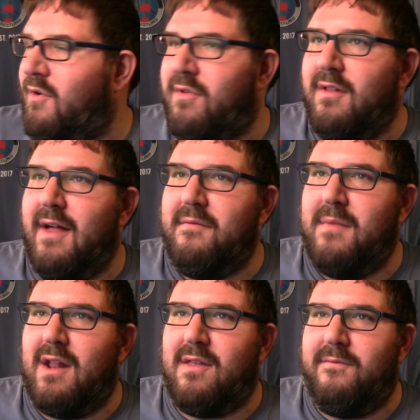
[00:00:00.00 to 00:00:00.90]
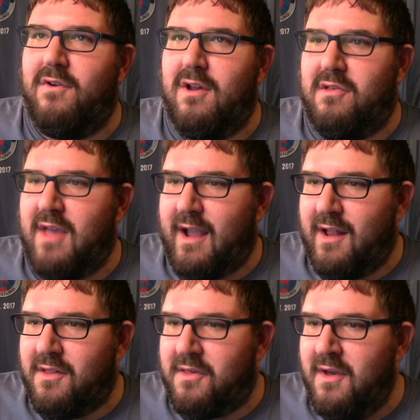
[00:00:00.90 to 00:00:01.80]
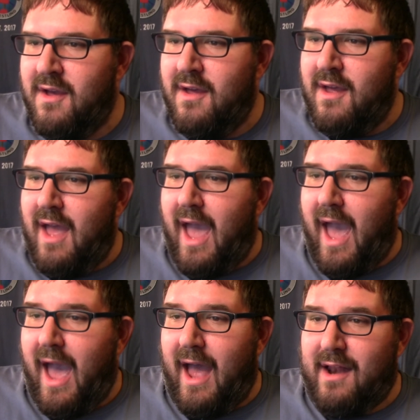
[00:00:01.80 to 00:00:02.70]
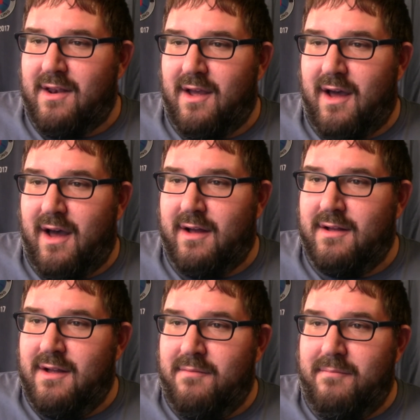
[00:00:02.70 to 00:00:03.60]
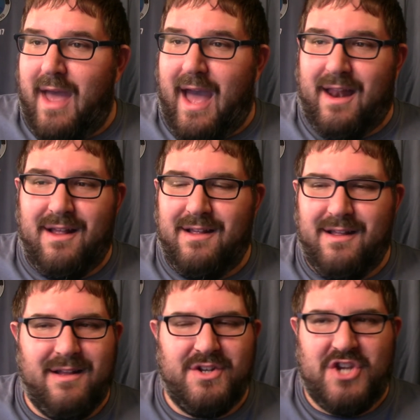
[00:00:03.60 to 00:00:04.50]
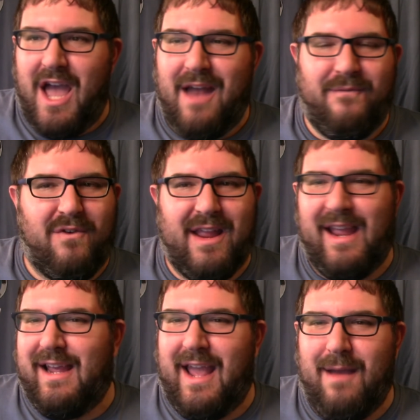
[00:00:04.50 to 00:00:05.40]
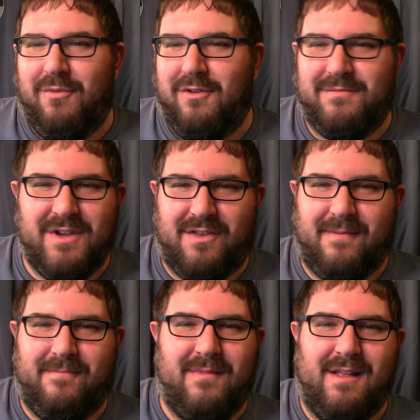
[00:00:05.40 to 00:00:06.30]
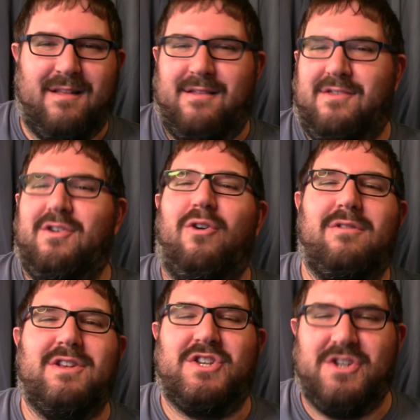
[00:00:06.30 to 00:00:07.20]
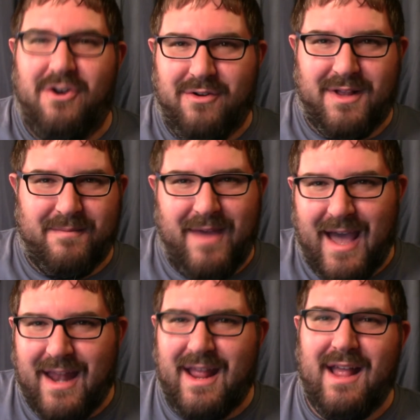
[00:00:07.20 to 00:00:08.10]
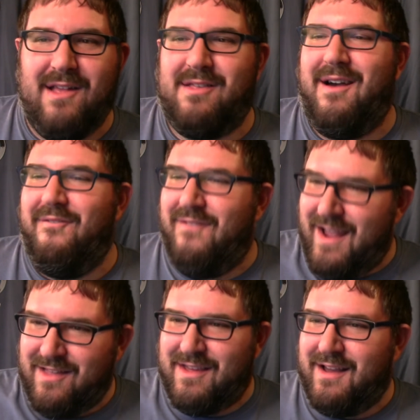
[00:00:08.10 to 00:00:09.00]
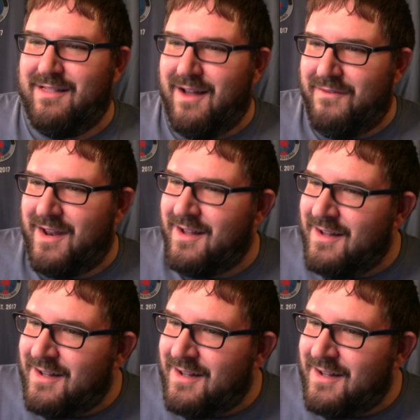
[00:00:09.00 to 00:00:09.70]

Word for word: one goes 11 minutes and 30 seconds. And uh, man, Chad freaking Gable just stole the show. The man is amazing. I love it.